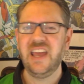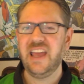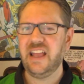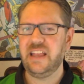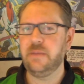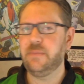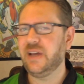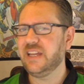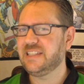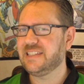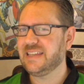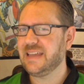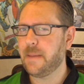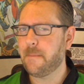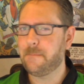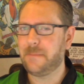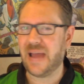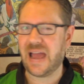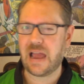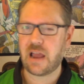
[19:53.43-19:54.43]
and you might see a
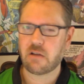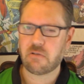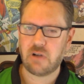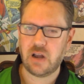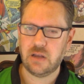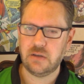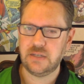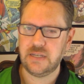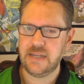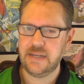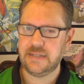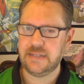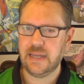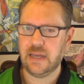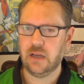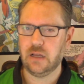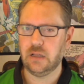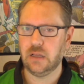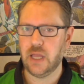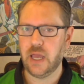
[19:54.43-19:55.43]
background
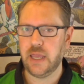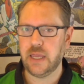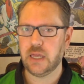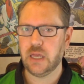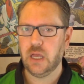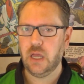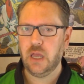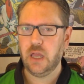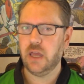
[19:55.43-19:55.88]
detail like